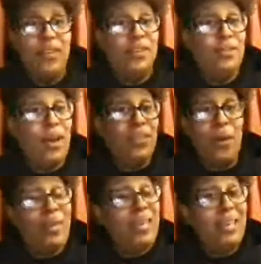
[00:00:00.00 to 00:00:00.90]
so I
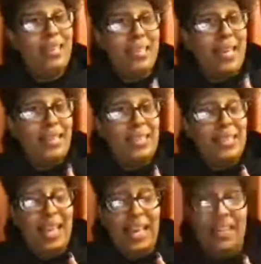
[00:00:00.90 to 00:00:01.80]
thought we'd get into that
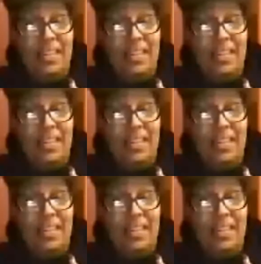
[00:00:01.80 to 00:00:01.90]
tonight.